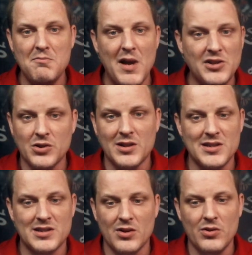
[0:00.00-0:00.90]
major
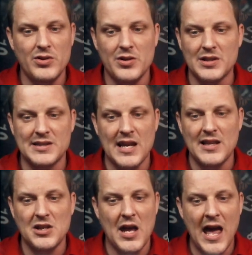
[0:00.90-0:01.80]
concern you could say
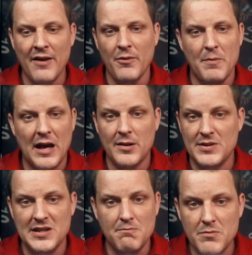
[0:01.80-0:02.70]
that you have about him
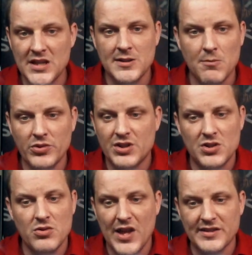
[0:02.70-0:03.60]
is he missed most of
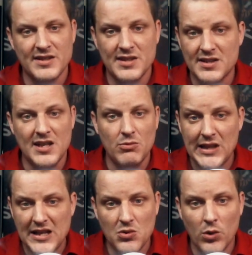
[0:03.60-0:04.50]
2016 with
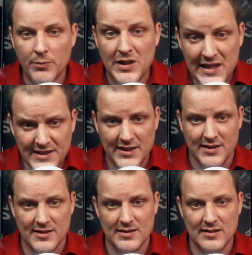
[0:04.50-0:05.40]
that torn
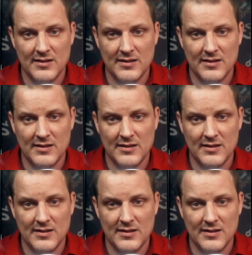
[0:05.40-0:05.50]
meniscus.